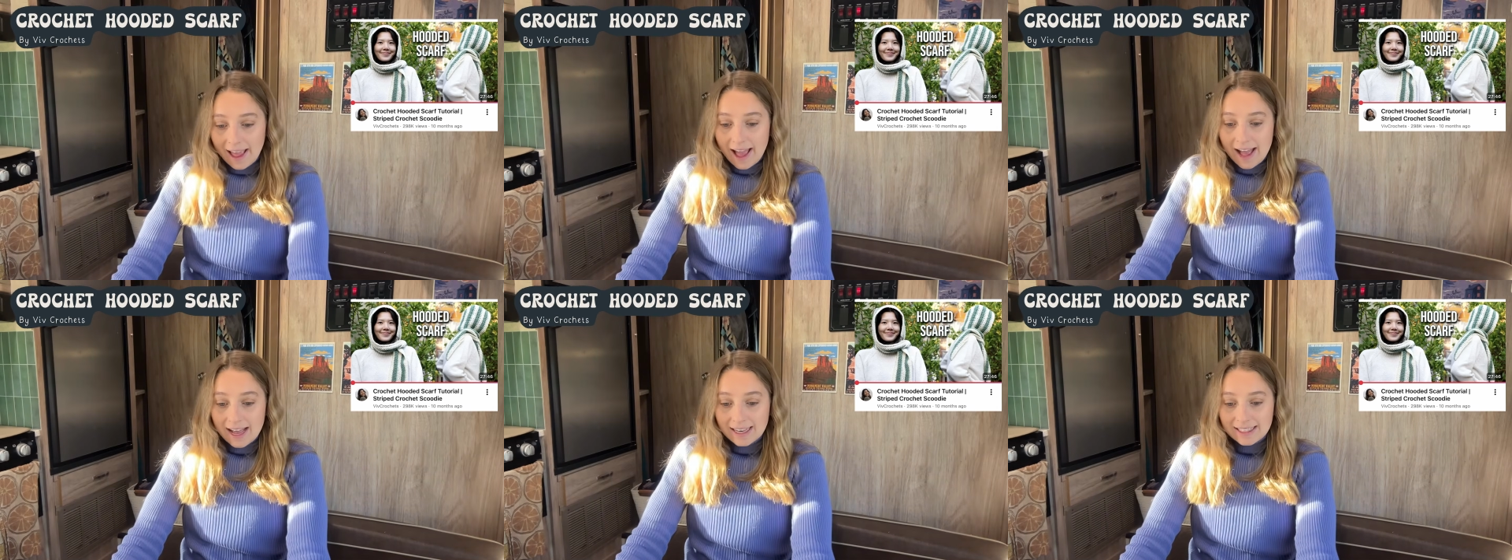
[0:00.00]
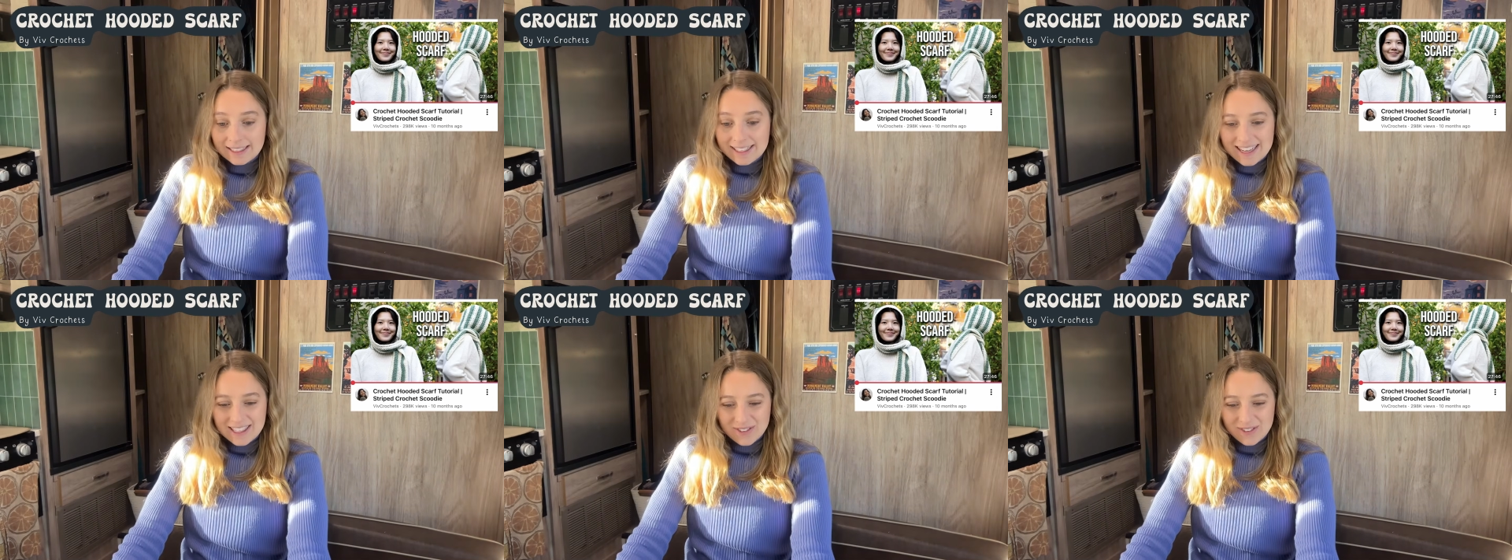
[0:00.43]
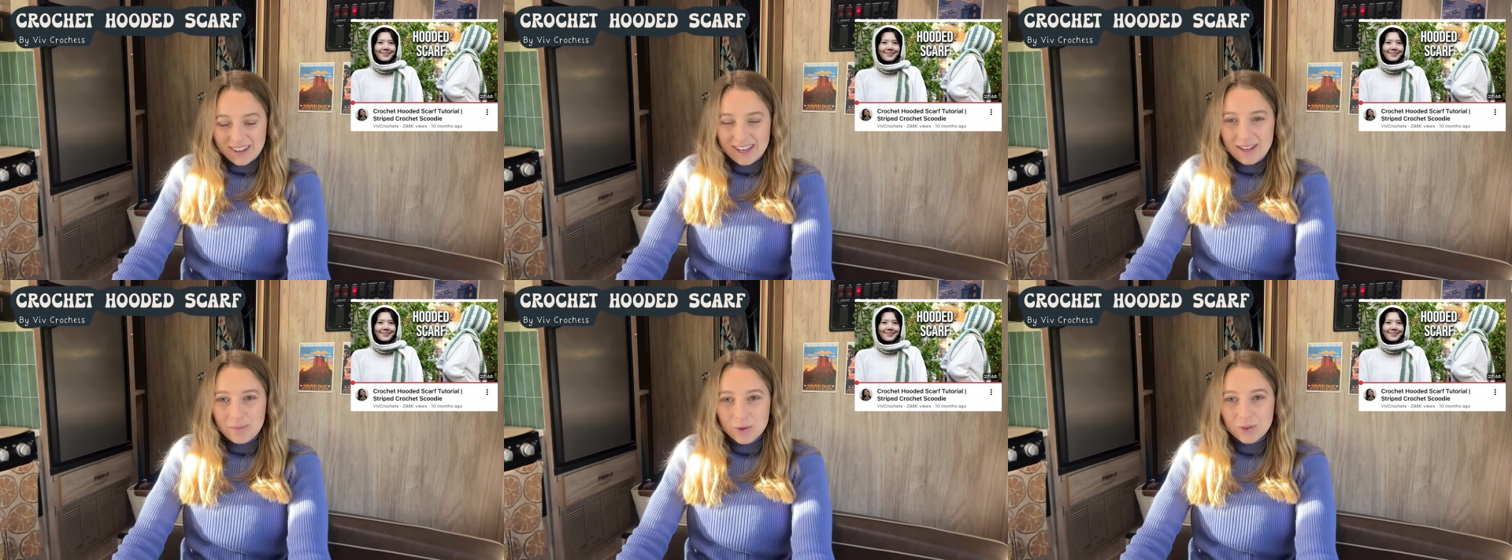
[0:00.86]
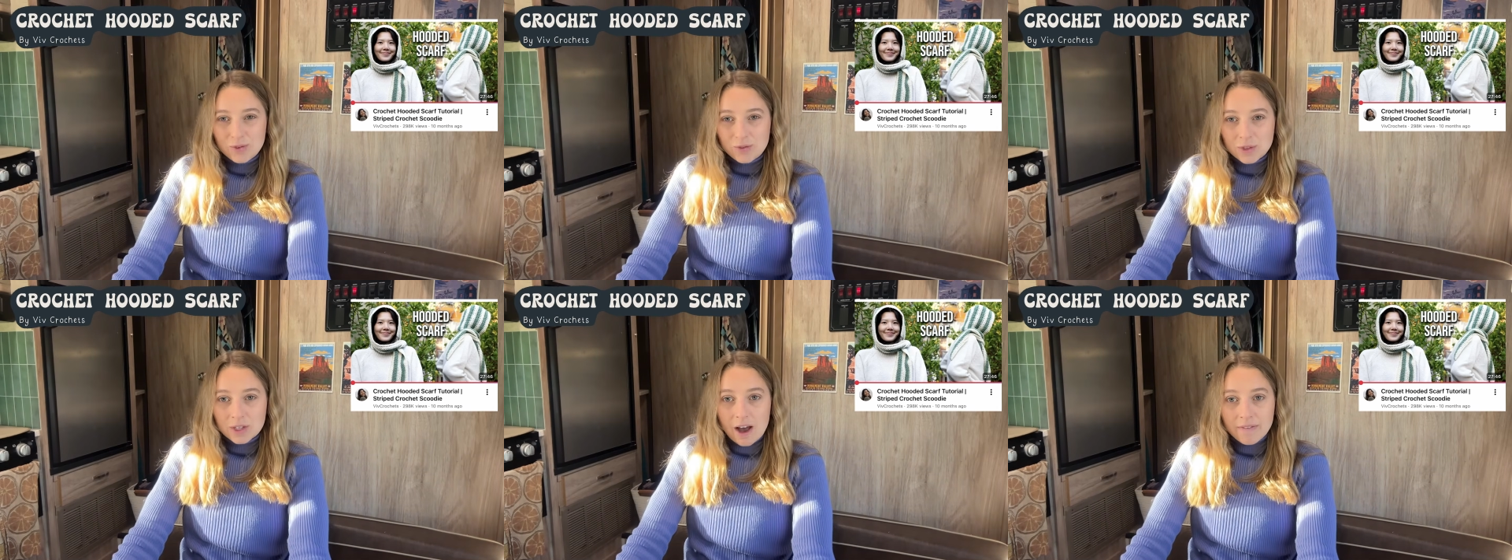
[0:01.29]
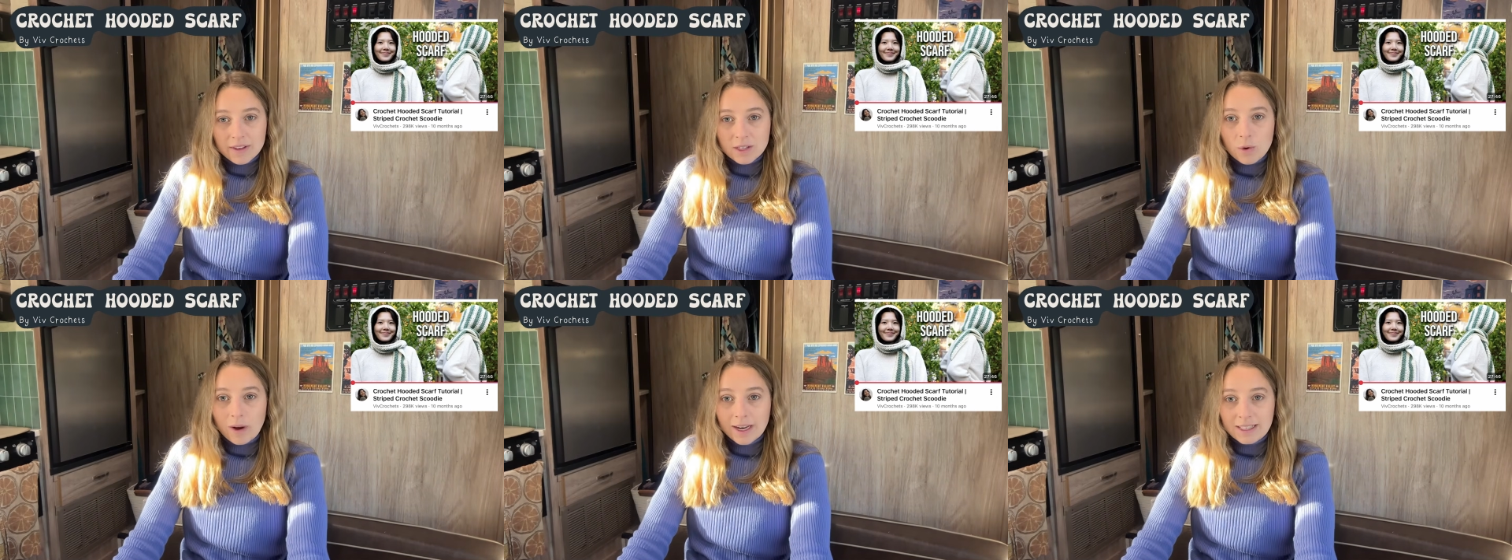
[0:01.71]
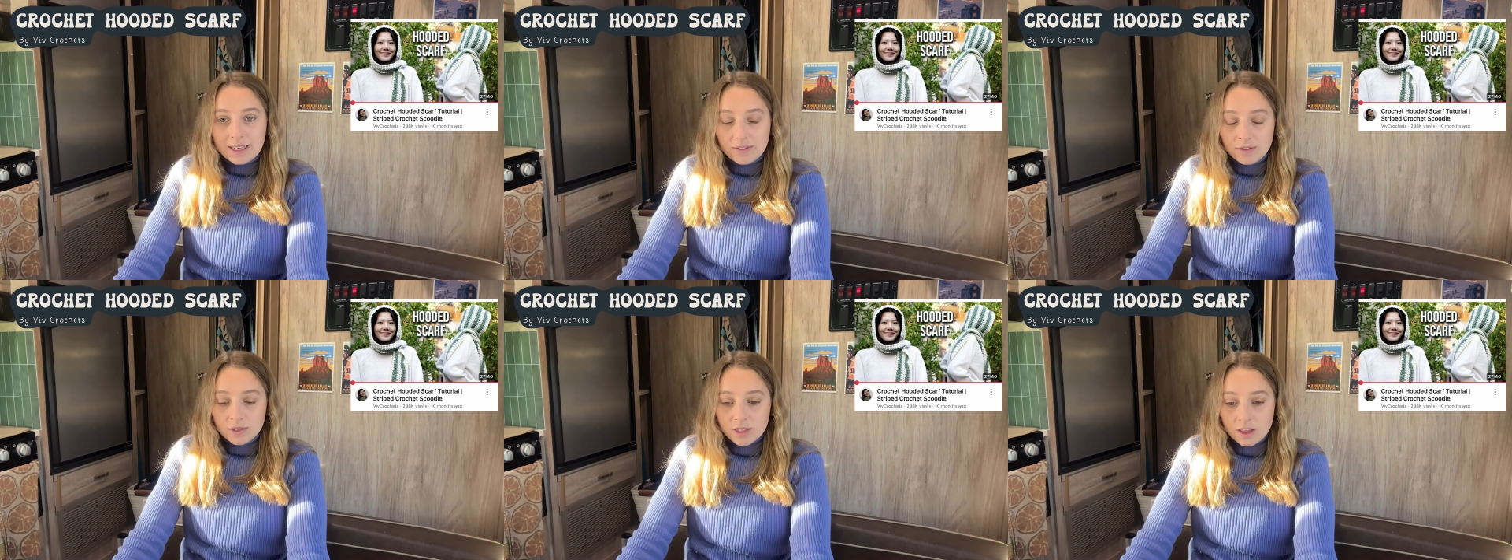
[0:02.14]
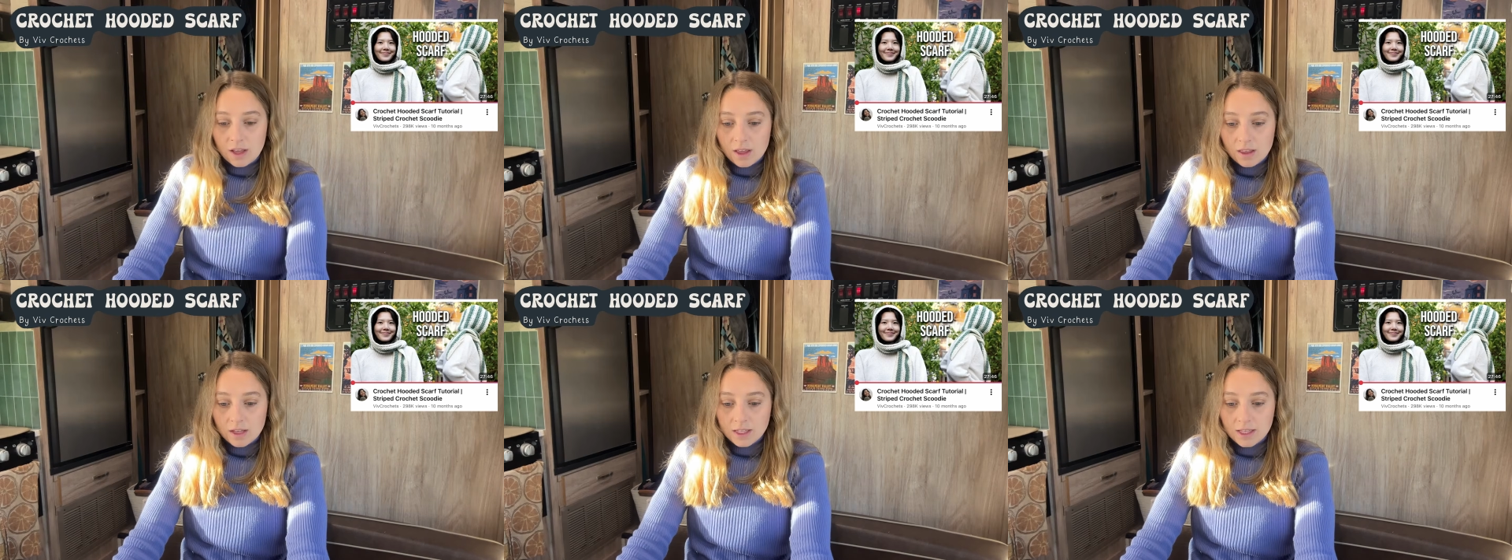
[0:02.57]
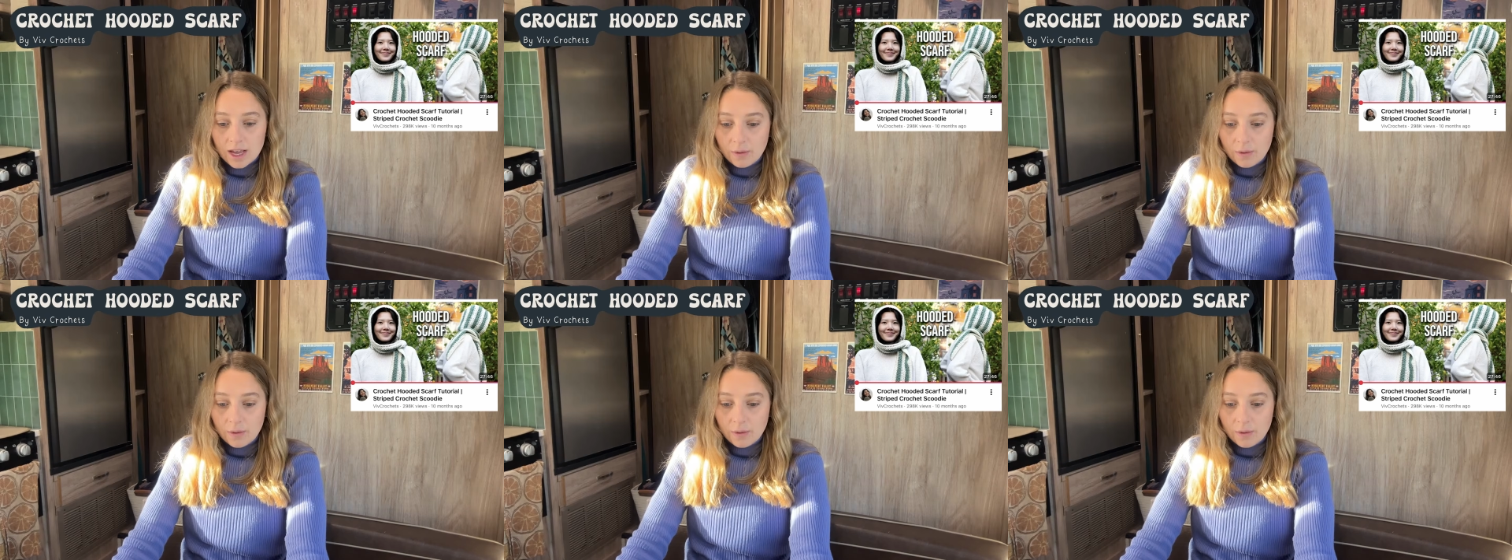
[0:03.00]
And it's a really beautiful scarf. It's quite different to the others.